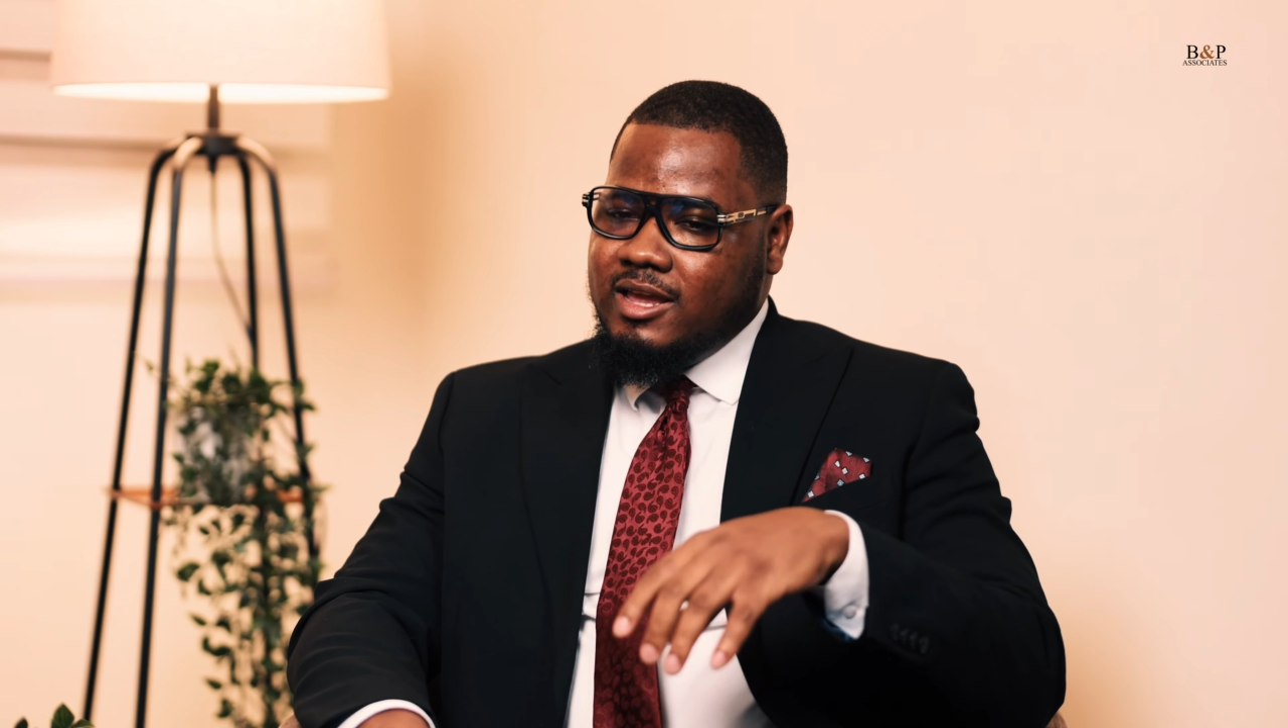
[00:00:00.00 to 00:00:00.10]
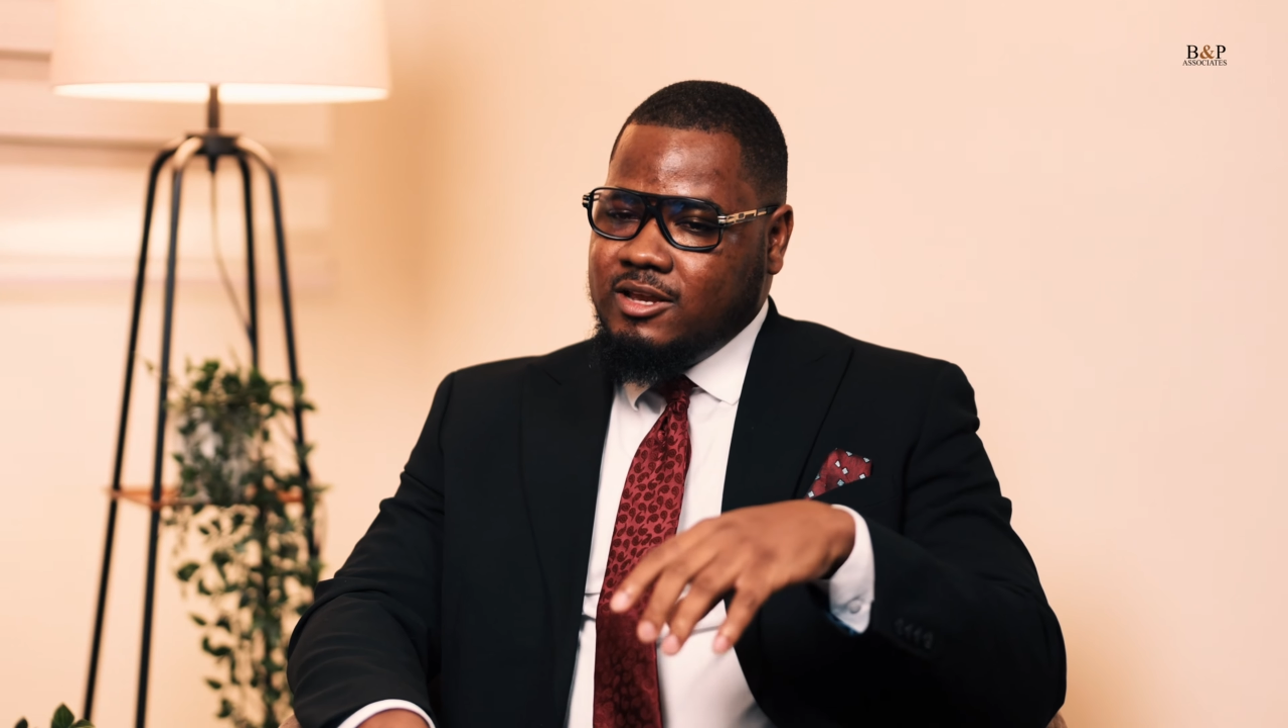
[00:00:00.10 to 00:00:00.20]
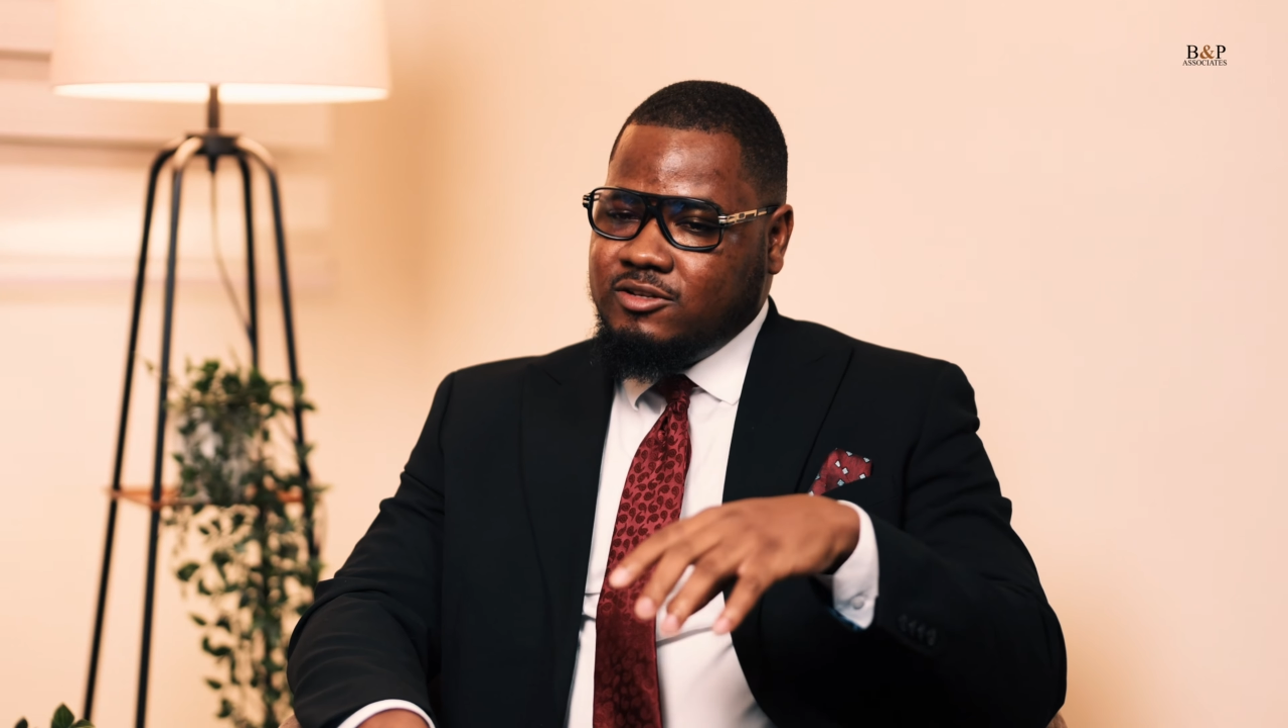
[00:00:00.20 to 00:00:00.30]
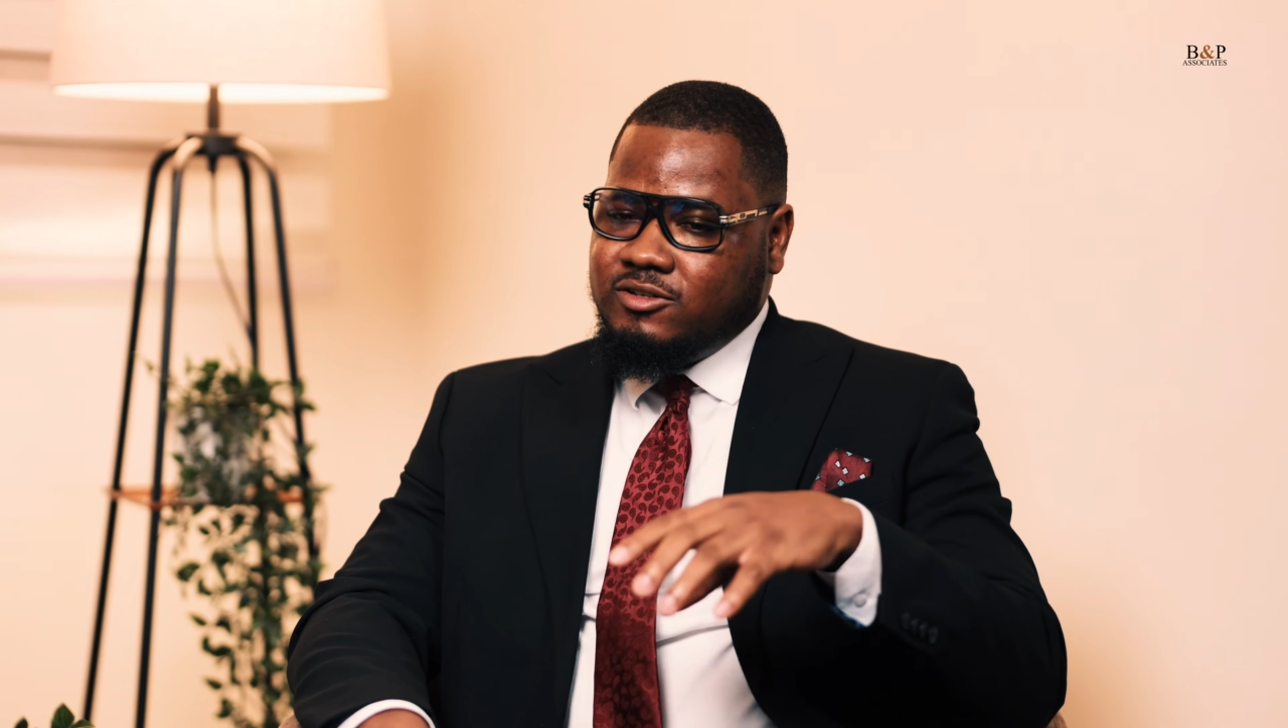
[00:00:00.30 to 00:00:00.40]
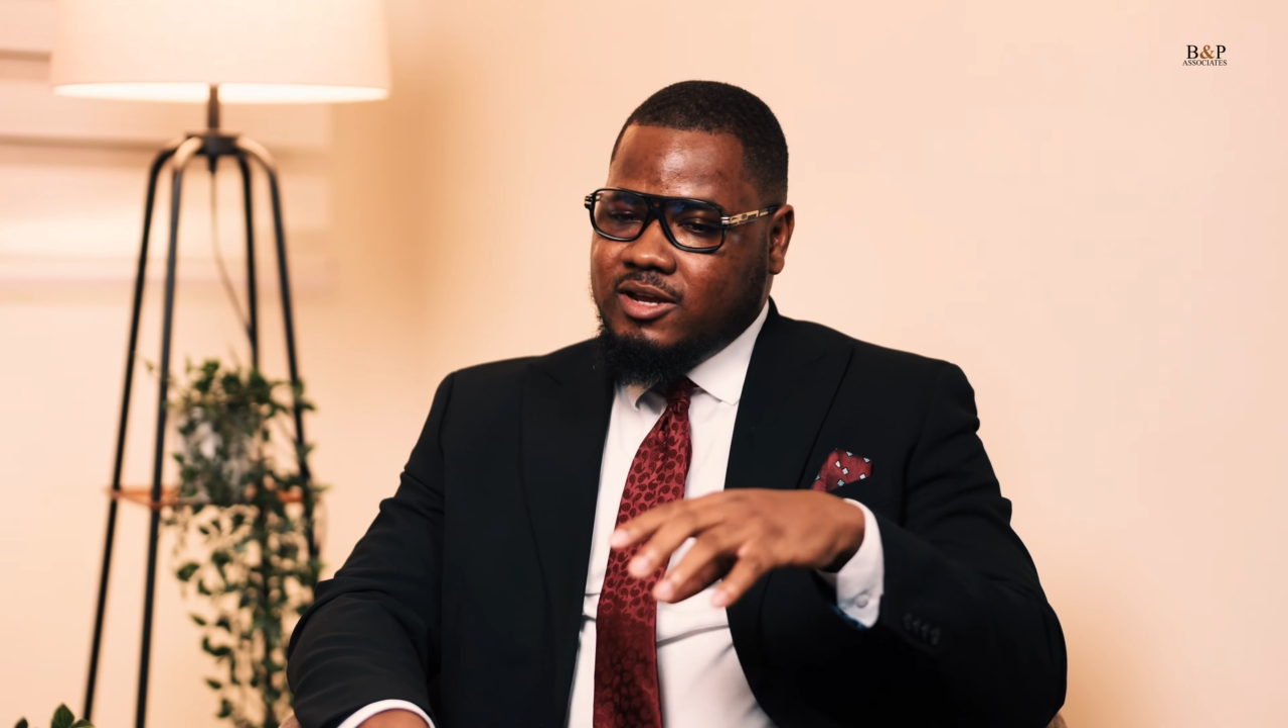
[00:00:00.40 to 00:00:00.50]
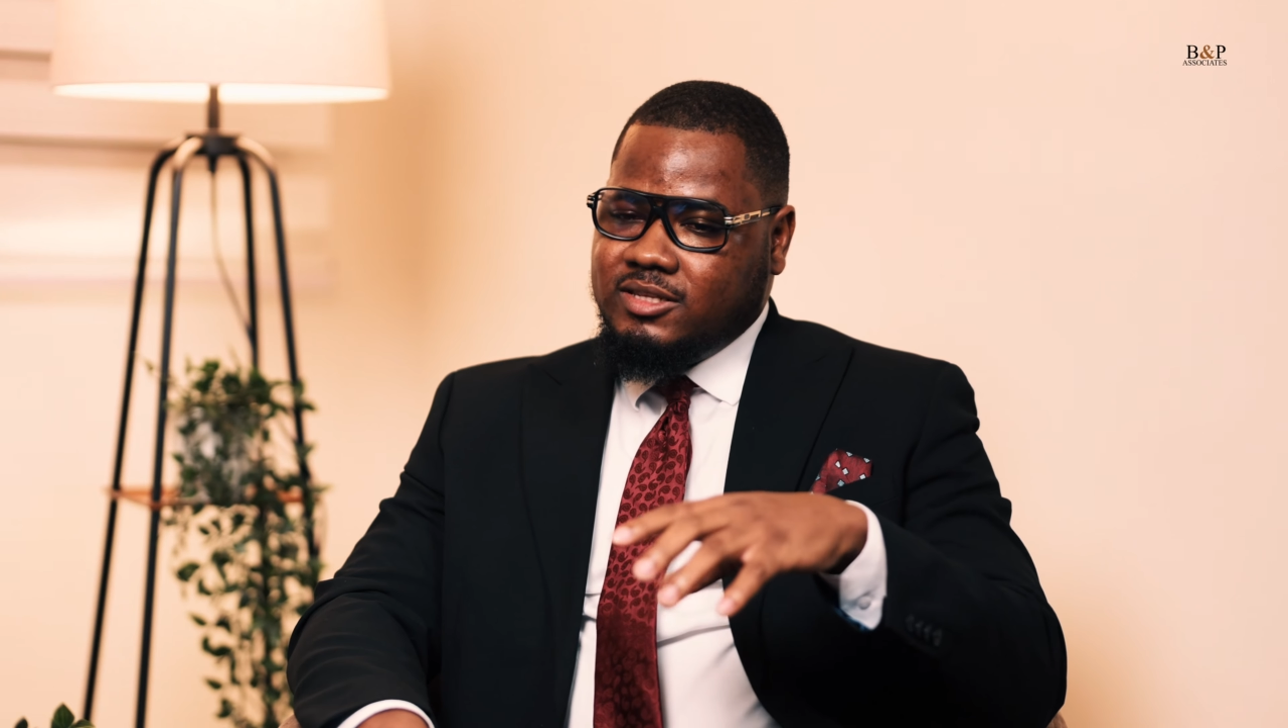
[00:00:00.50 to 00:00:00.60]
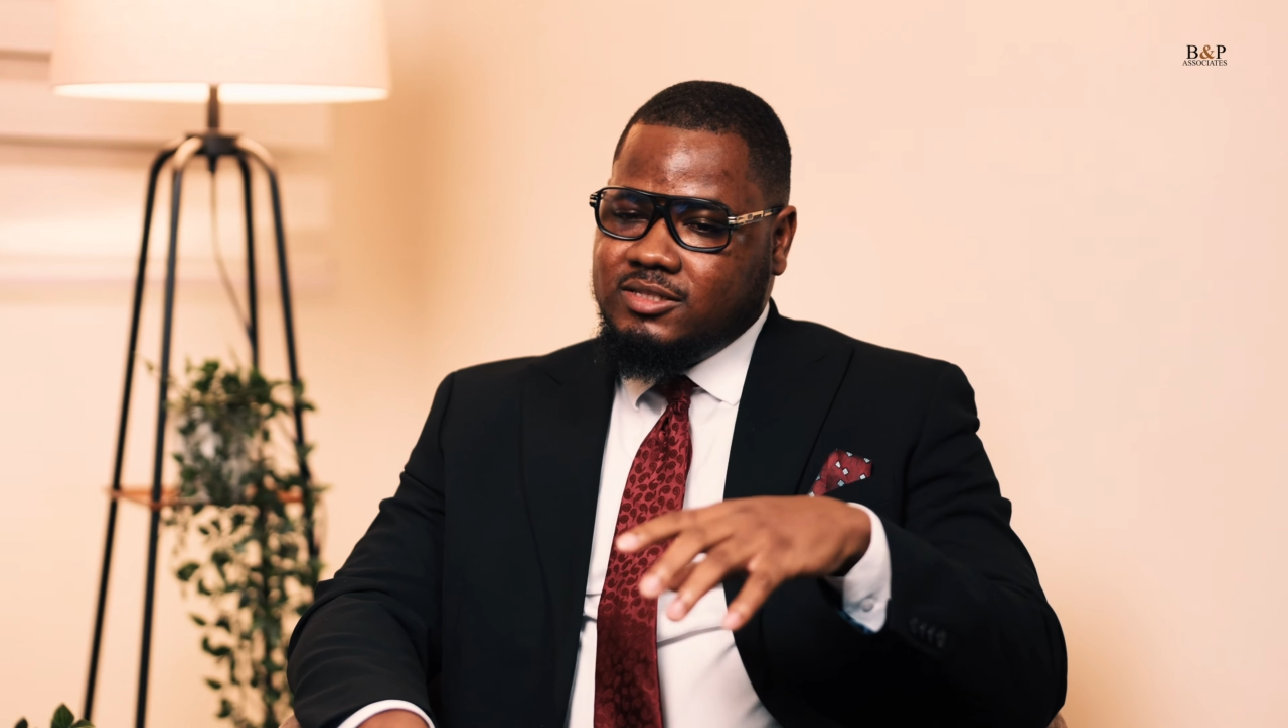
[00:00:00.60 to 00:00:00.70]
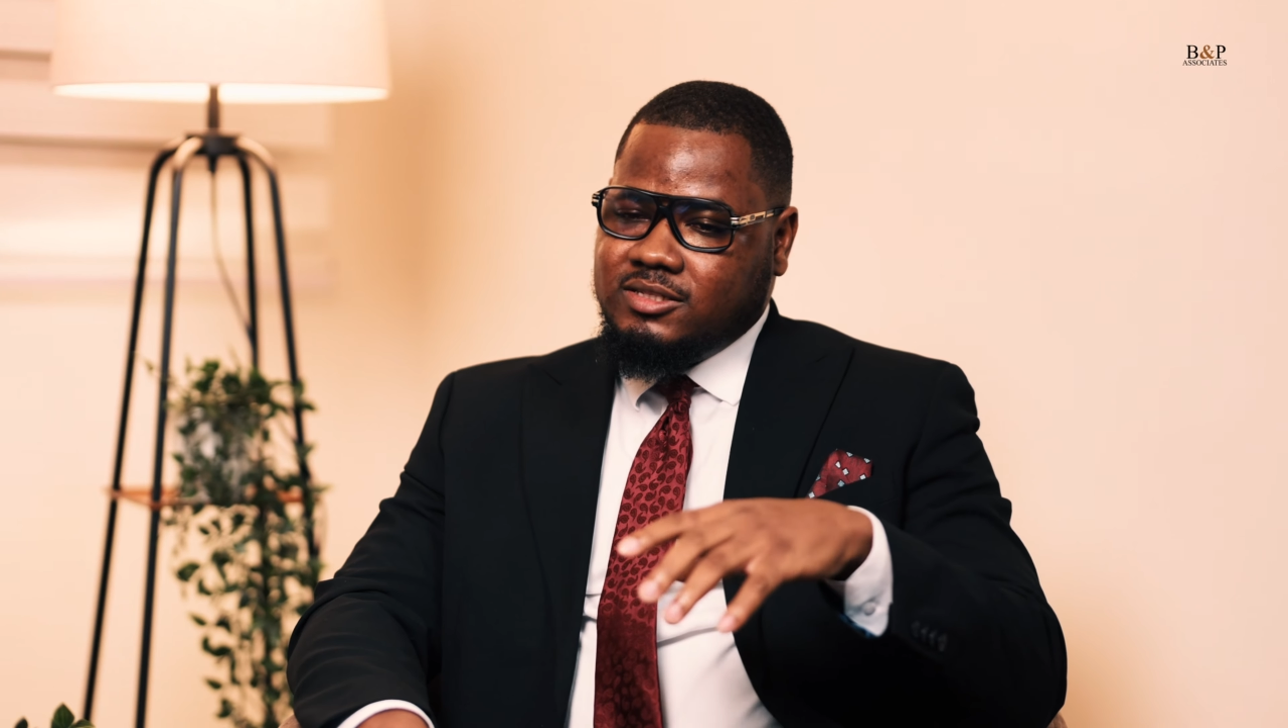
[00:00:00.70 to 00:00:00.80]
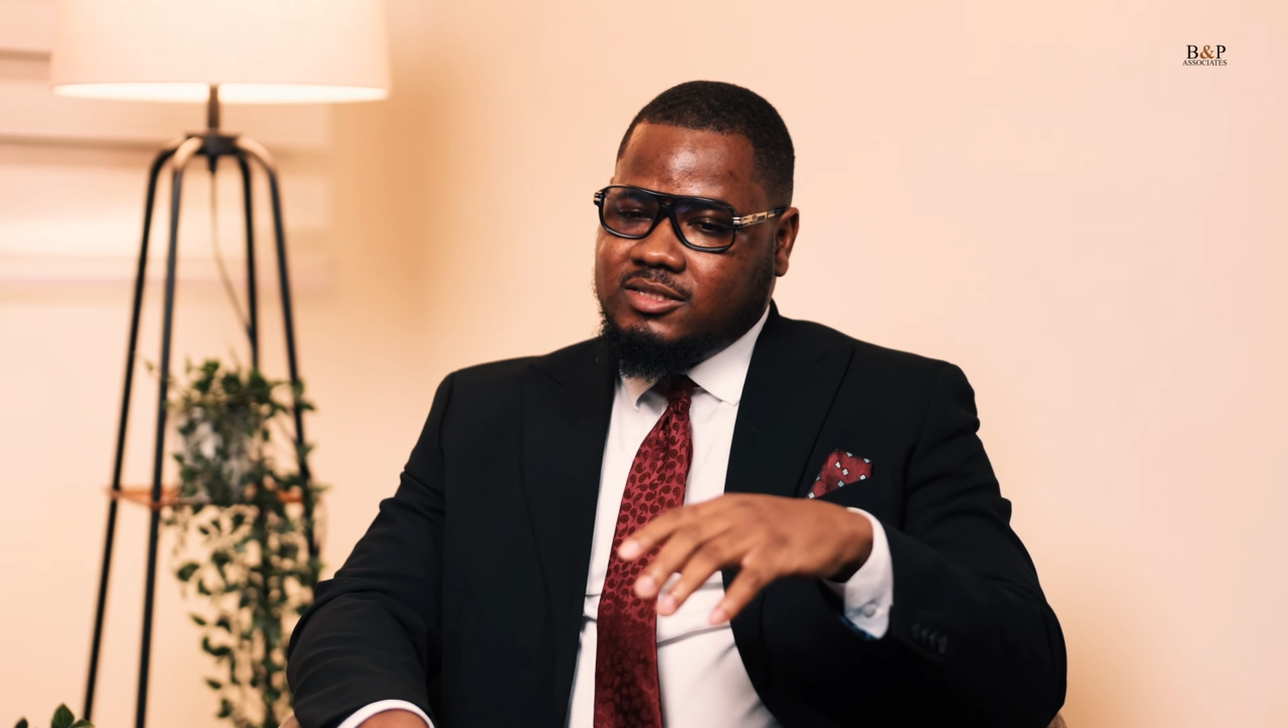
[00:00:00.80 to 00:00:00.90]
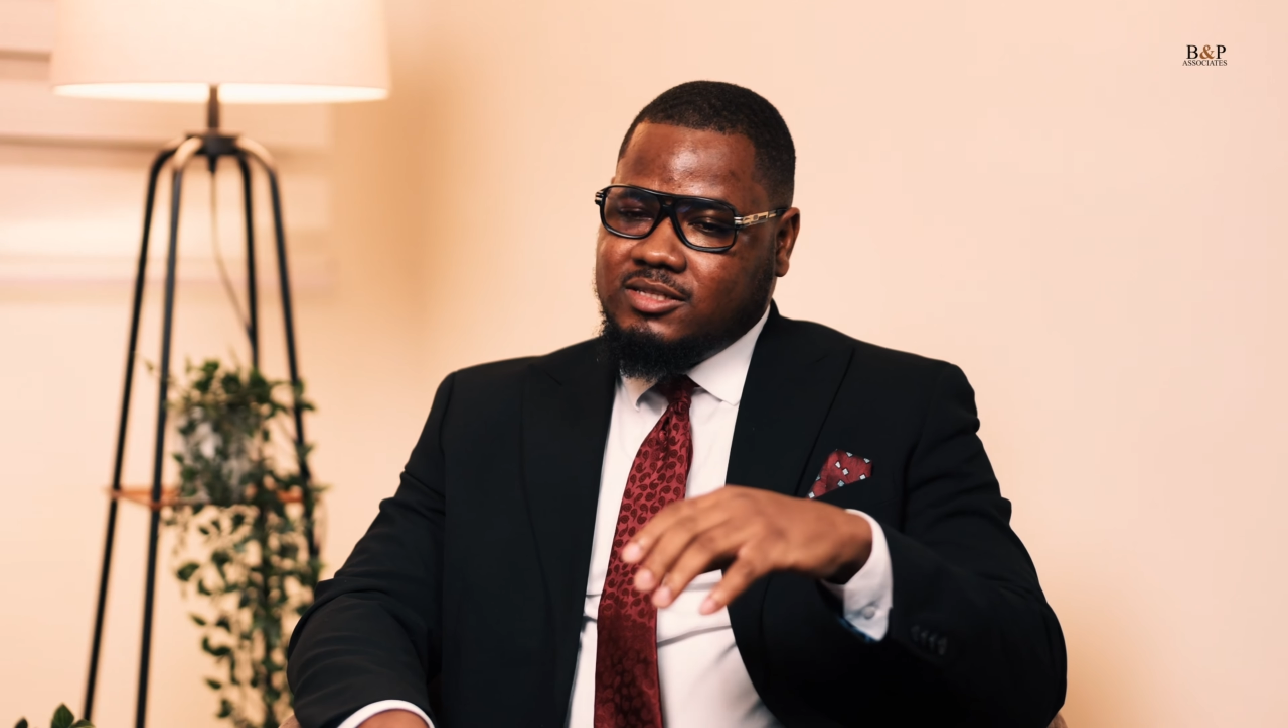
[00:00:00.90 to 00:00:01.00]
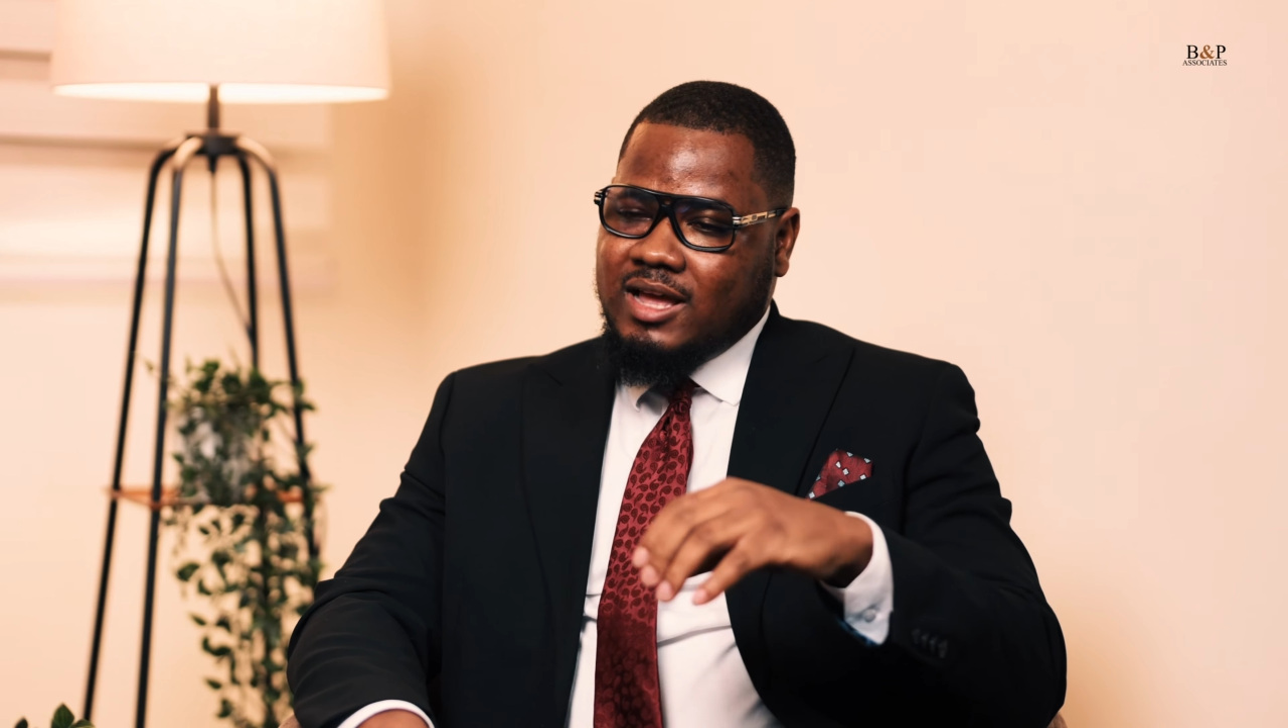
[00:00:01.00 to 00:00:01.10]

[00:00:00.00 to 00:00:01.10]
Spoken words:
interest is